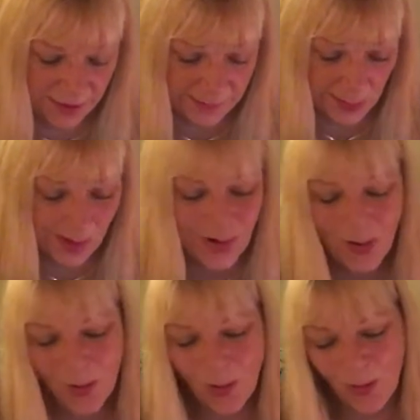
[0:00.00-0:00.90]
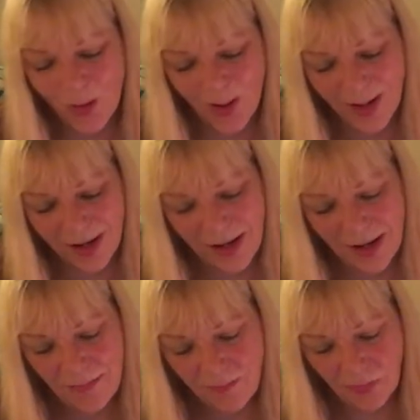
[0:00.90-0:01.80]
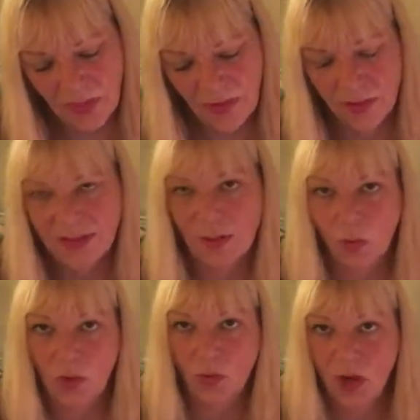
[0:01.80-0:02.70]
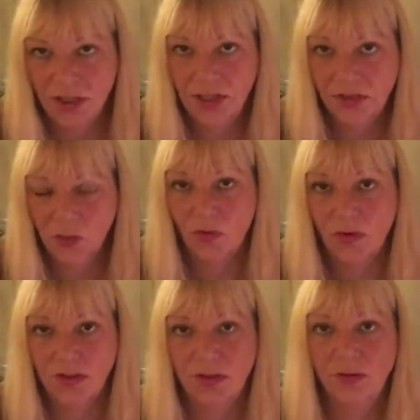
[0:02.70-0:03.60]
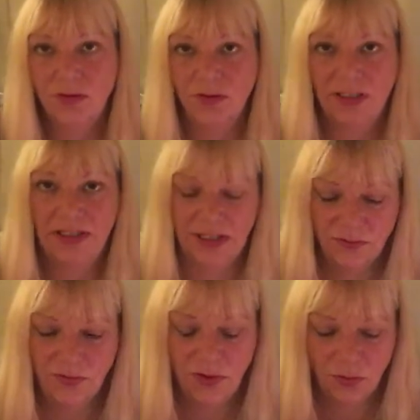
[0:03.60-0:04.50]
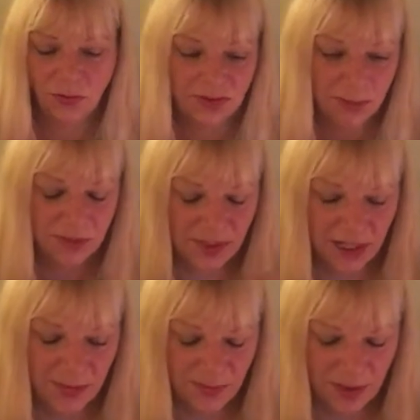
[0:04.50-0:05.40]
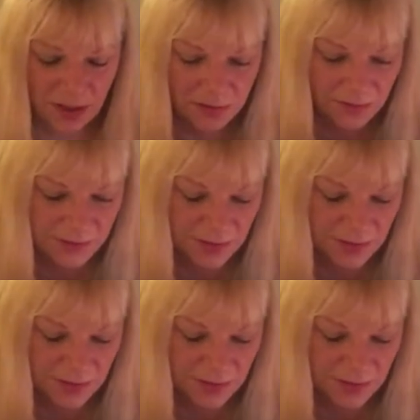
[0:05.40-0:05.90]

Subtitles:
other, or there is someone rushing towards you to give you some type of